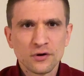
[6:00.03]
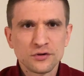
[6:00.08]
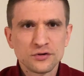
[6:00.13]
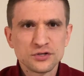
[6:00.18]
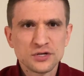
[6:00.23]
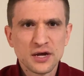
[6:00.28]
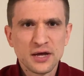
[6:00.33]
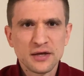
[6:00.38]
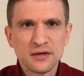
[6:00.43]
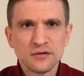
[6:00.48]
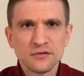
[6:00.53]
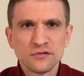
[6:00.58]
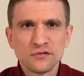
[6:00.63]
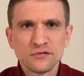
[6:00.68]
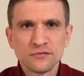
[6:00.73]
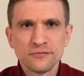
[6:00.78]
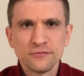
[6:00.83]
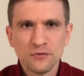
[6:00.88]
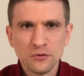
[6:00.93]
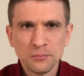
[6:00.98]
Giants
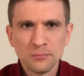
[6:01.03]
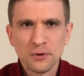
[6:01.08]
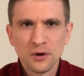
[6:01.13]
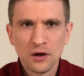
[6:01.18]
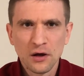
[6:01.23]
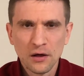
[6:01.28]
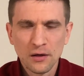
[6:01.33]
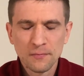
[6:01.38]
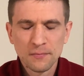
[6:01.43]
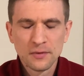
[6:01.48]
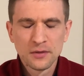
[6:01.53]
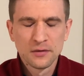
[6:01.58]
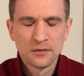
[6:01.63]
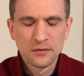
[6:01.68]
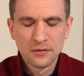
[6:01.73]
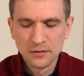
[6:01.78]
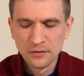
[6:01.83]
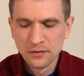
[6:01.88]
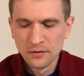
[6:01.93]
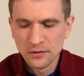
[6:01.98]
football.
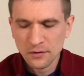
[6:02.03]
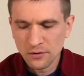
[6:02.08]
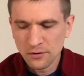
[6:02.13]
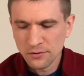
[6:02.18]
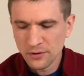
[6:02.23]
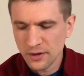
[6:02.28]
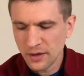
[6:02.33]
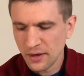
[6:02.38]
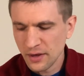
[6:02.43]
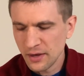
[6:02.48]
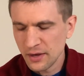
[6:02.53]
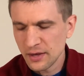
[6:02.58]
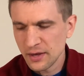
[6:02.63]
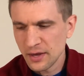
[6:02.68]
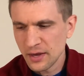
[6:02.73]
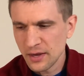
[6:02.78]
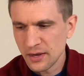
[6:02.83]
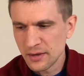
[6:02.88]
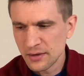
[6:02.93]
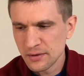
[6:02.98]
Okay,
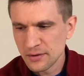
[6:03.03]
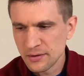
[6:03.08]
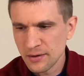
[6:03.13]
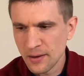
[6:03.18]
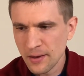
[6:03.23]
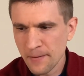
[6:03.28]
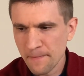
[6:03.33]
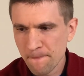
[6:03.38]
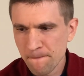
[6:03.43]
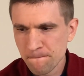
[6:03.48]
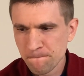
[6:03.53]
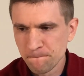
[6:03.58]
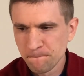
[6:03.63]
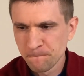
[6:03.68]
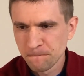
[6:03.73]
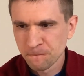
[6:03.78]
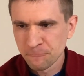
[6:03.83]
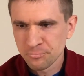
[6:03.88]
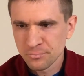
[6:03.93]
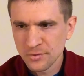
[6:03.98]
and
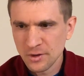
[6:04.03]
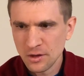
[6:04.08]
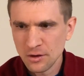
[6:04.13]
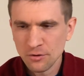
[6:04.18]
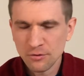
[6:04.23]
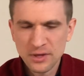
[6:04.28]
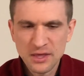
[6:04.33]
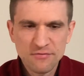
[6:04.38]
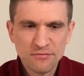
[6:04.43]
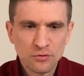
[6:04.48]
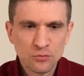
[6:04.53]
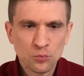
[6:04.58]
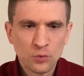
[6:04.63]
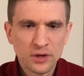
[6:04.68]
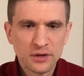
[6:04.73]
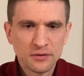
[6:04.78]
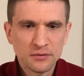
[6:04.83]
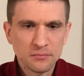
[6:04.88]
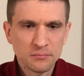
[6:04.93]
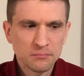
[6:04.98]
even
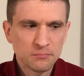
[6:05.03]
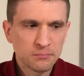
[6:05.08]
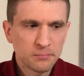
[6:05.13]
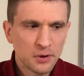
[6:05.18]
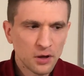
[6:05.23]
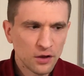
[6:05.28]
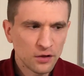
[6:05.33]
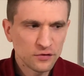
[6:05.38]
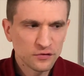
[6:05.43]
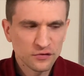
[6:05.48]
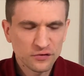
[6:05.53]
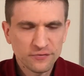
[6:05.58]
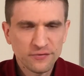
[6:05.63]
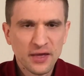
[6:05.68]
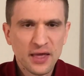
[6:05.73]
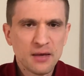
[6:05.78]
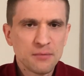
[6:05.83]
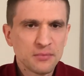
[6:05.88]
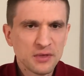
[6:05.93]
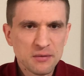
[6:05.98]
when Paul's
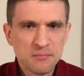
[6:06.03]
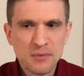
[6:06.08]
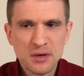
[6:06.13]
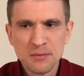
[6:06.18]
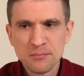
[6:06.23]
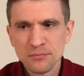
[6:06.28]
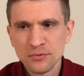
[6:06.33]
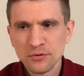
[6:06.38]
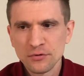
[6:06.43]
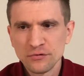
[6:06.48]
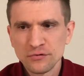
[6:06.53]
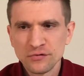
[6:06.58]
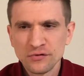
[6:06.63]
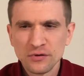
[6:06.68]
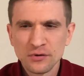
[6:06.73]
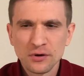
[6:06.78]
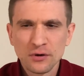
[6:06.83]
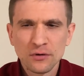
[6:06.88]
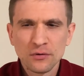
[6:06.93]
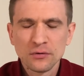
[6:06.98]
family members
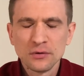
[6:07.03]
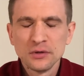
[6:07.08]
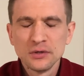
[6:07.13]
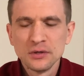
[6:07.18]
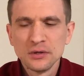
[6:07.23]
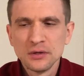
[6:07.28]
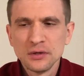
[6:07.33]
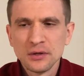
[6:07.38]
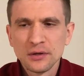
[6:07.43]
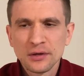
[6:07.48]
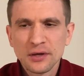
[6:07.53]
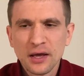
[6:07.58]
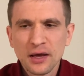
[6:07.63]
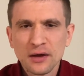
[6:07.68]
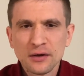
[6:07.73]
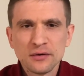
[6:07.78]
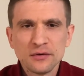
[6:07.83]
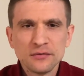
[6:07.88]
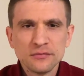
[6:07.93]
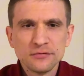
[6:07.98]

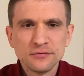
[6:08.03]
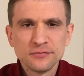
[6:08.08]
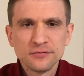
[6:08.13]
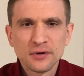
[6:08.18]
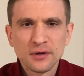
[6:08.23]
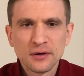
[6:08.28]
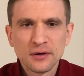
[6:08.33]
kind of